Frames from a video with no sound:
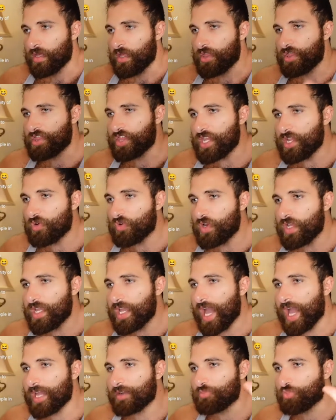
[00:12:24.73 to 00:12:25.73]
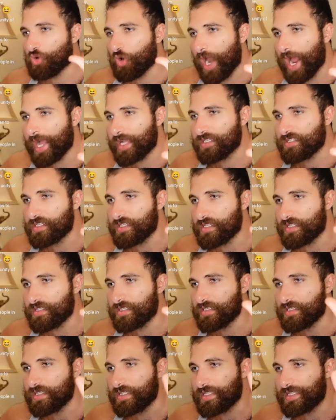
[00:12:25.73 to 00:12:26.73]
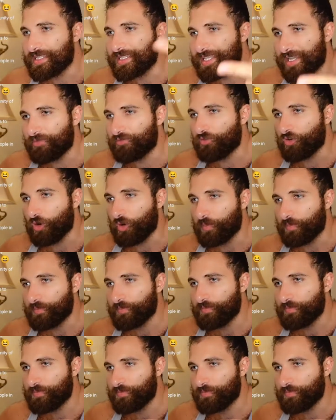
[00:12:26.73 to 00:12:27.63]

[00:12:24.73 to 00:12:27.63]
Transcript: Theory and praxis differ.